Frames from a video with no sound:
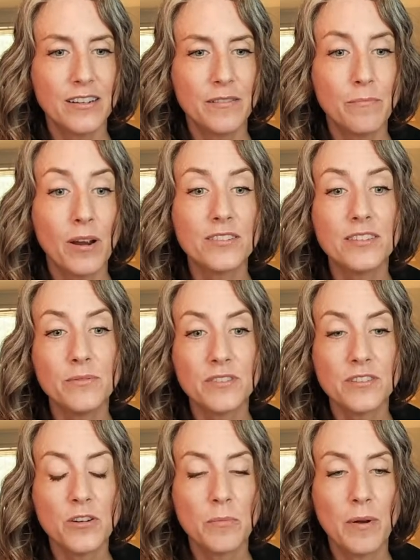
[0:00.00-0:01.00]
Marcy wants
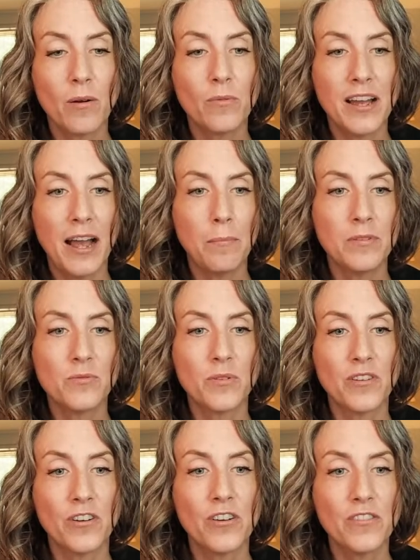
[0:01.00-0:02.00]
to know about what happens with
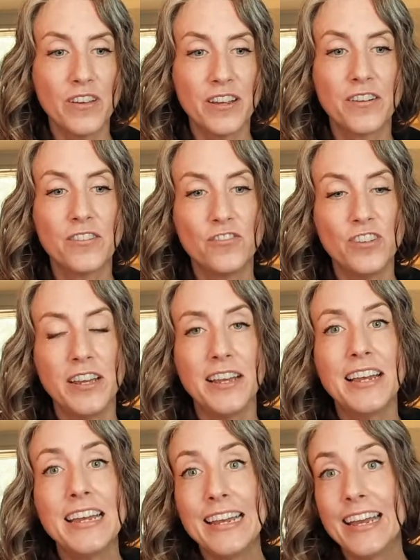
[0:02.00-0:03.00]
earth energy.
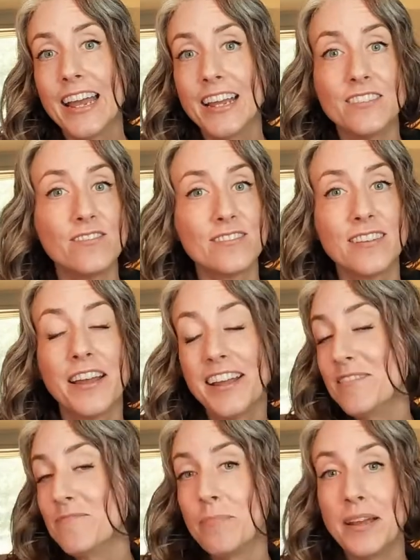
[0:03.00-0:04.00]

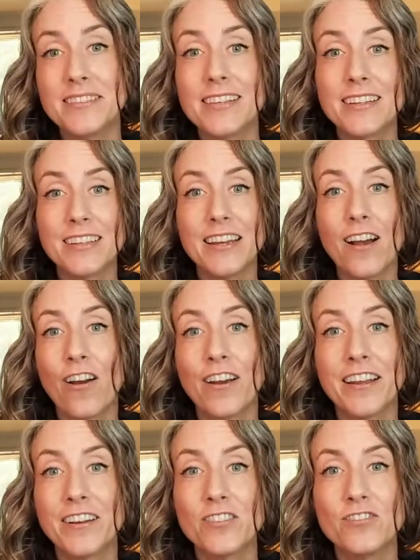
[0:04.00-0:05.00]
It basically our
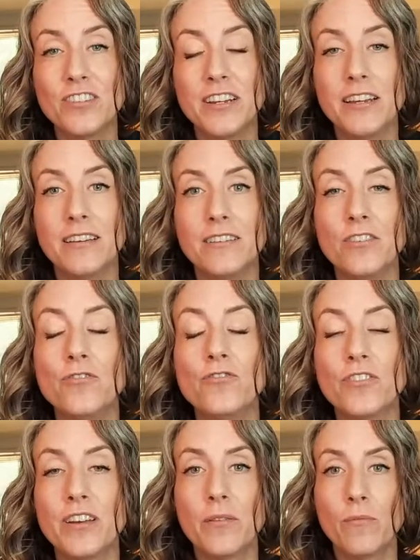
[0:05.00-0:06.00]
energy,
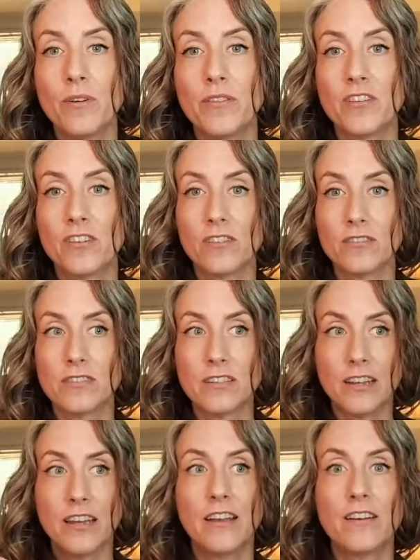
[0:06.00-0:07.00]
usually when there's
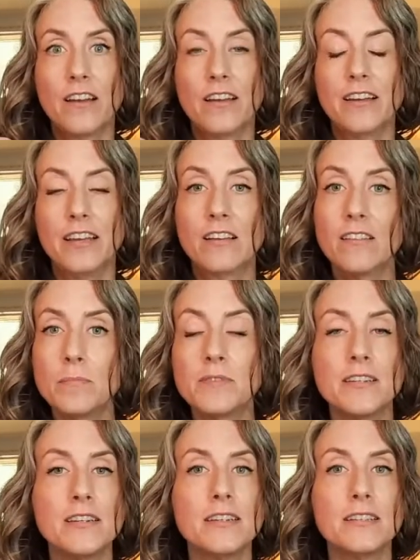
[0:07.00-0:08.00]

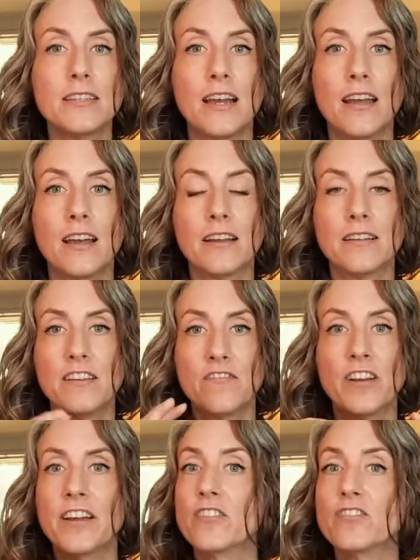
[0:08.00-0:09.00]
eclipses and
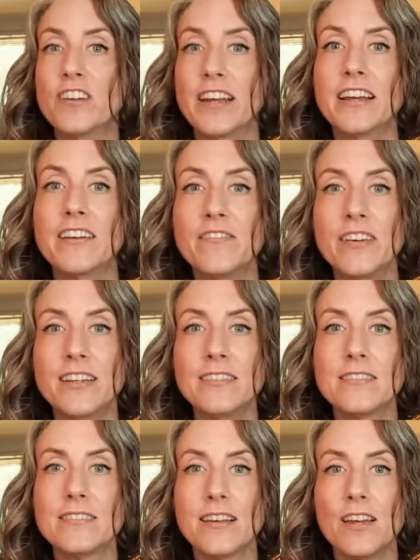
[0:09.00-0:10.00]
different energetic
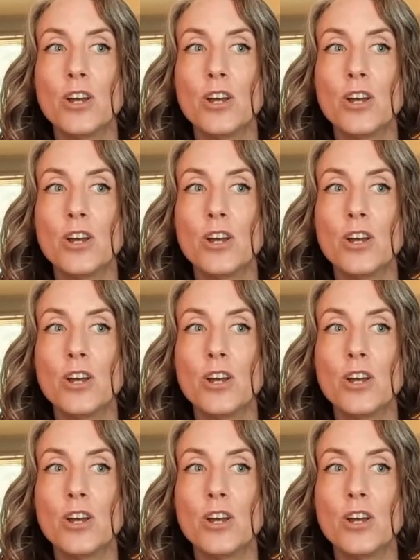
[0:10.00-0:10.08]
events,